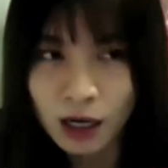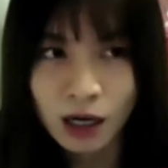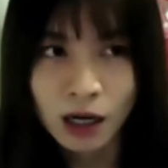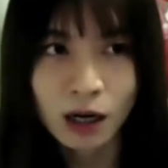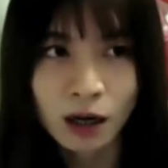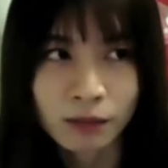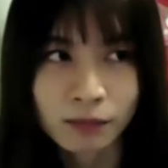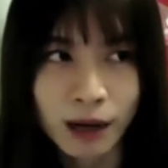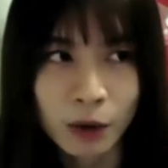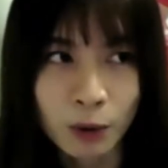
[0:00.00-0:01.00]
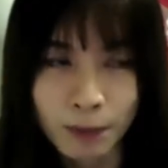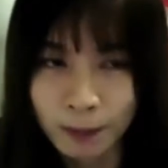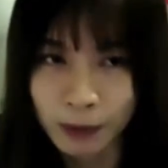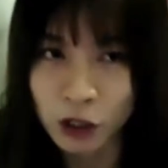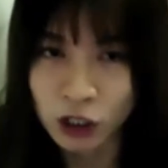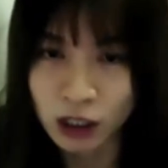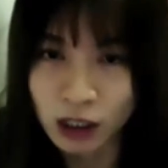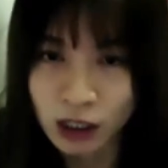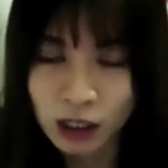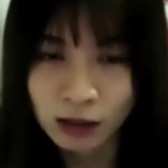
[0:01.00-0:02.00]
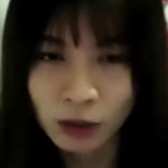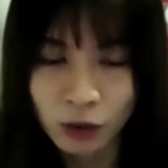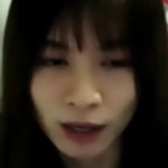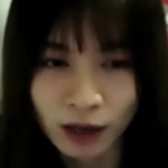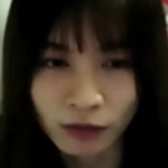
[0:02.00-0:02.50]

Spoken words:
our publisher, they would have